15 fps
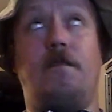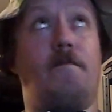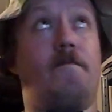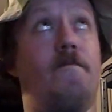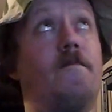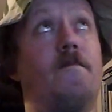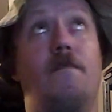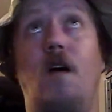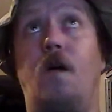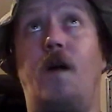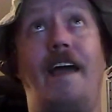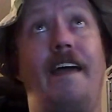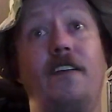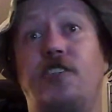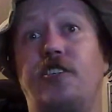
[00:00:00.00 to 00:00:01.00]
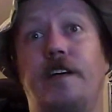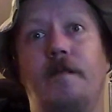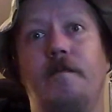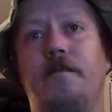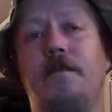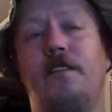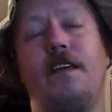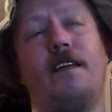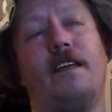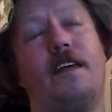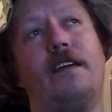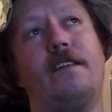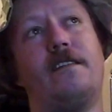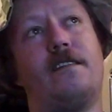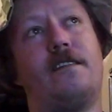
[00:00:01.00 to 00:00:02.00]
No HMs, at
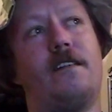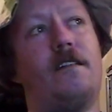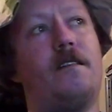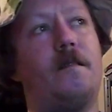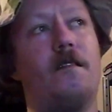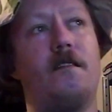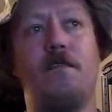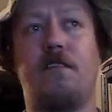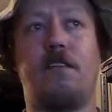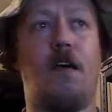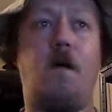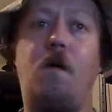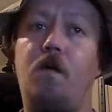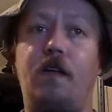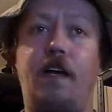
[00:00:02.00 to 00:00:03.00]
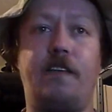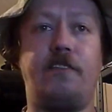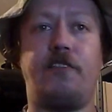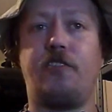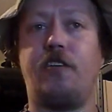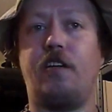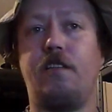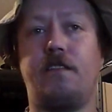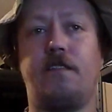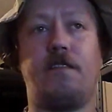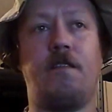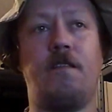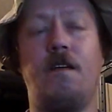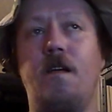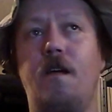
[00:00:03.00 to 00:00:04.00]
least, and so let's just
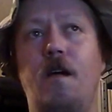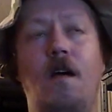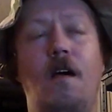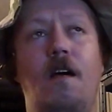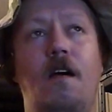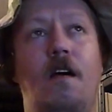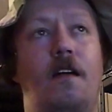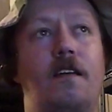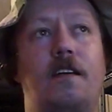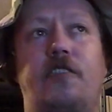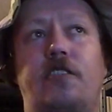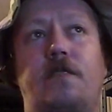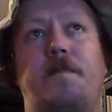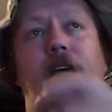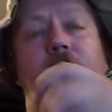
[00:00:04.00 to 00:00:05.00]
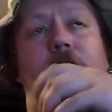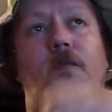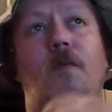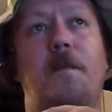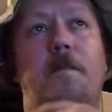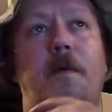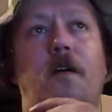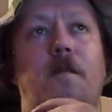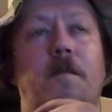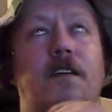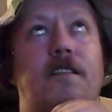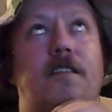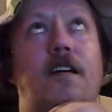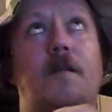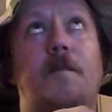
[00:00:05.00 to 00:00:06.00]
pick 3 Pokemon to
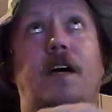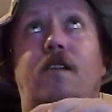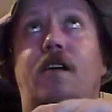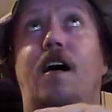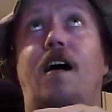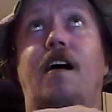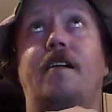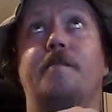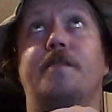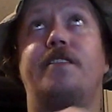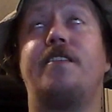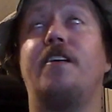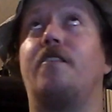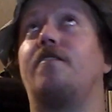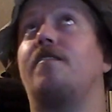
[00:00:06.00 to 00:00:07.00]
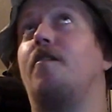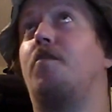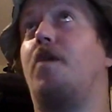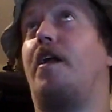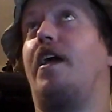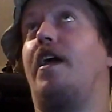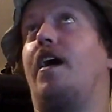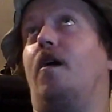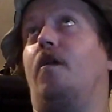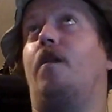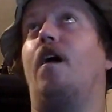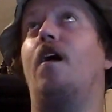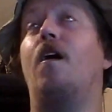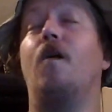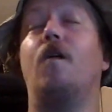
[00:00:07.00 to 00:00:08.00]
talk about. I am seriously running out,
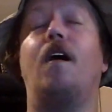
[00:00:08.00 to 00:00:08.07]
though.